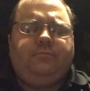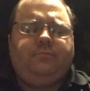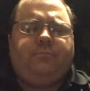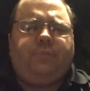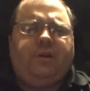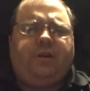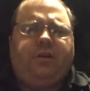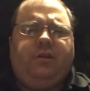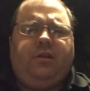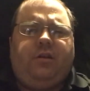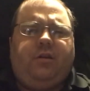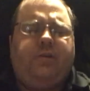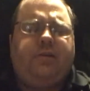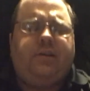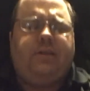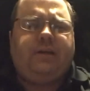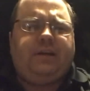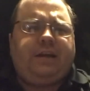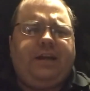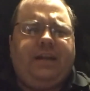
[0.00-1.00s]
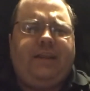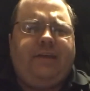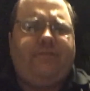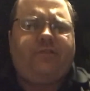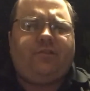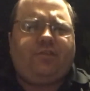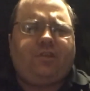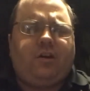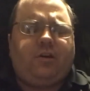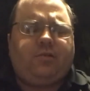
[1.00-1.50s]
But, you know, I
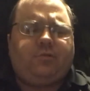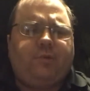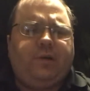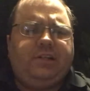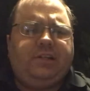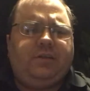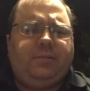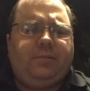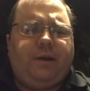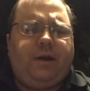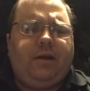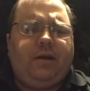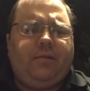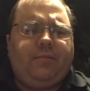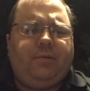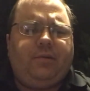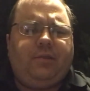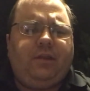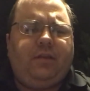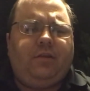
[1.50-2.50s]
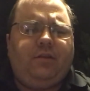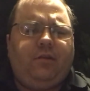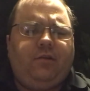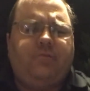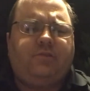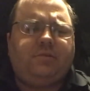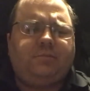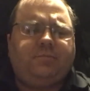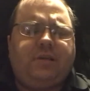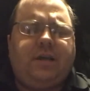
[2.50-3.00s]
never thought twice about it. But then, you know,
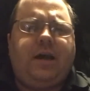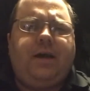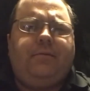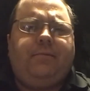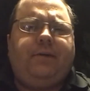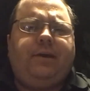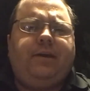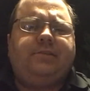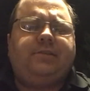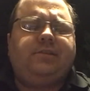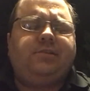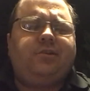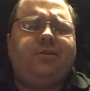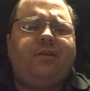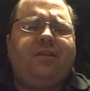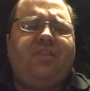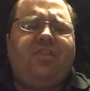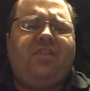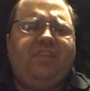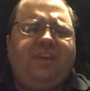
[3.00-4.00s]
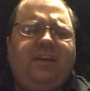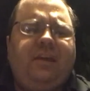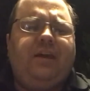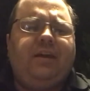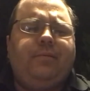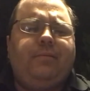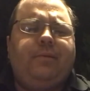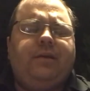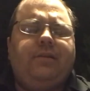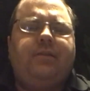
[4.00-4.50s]
some time passed, I started
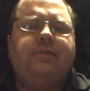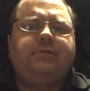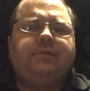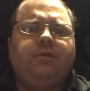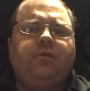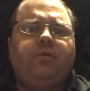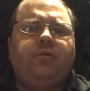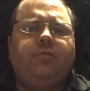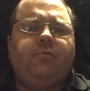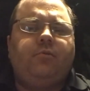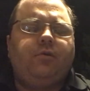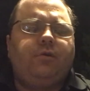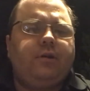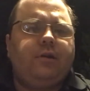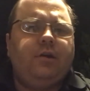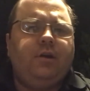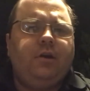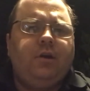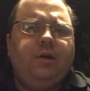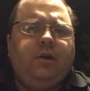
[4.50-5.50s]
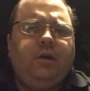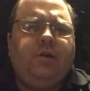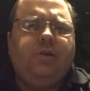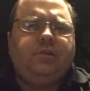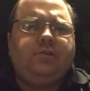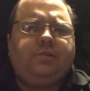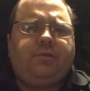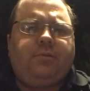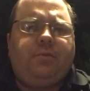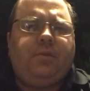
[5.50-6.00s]
thinking about this a little more. And
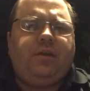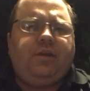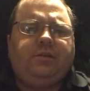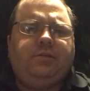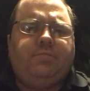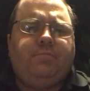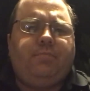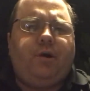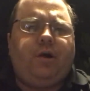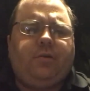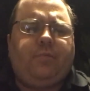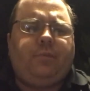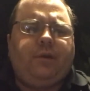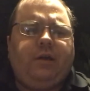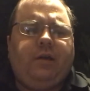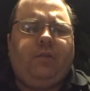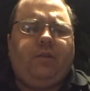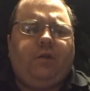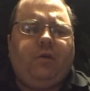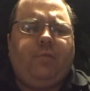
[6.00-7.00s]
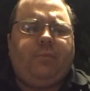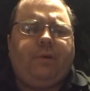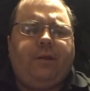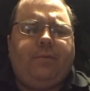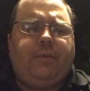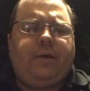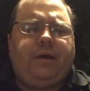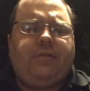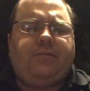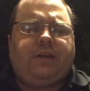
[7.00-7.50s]
some things bugged me a little bit
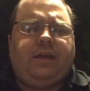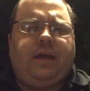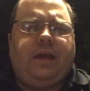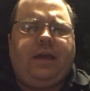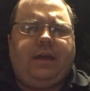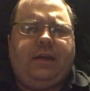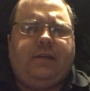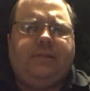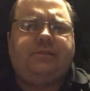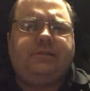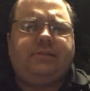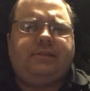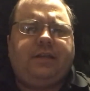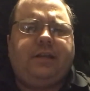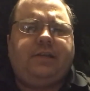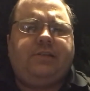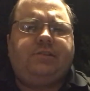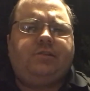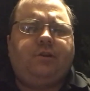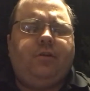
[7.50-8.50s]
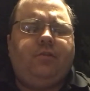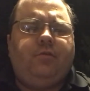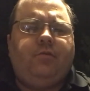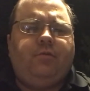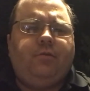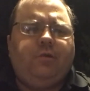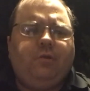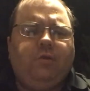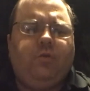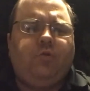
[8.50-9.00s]
about the case. And I started
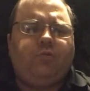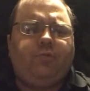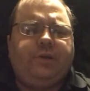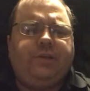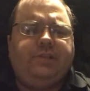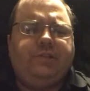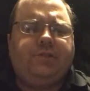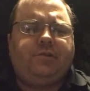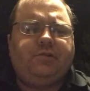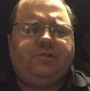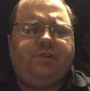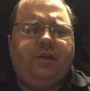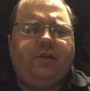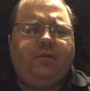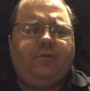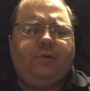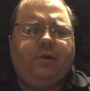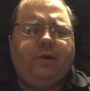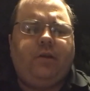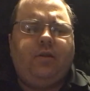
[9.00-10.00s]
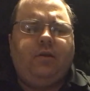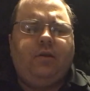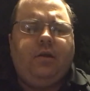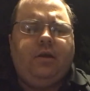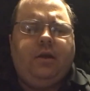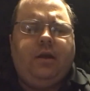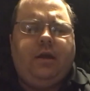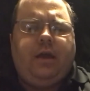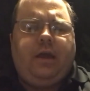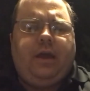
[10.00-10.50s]
doing a little research into it.
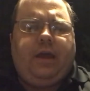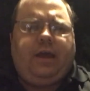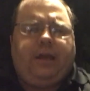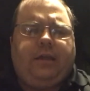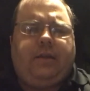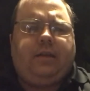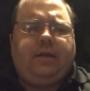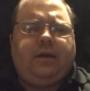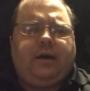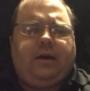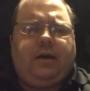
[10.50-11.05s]
And